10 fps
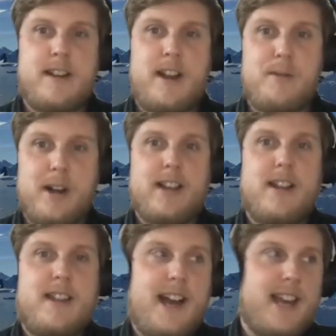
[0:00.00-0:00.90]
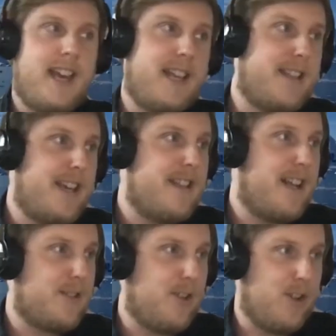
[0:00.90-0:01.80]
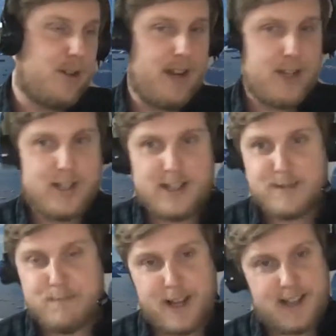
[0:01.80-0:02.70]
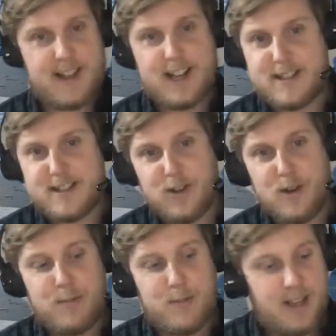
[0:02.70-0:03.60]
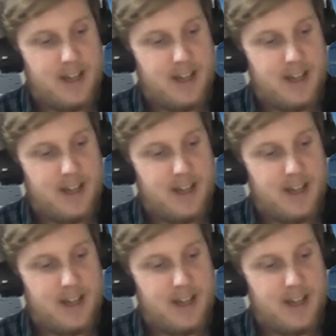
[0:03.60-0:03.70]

Well, that is it. That's all the questions. Big thanks to Cub.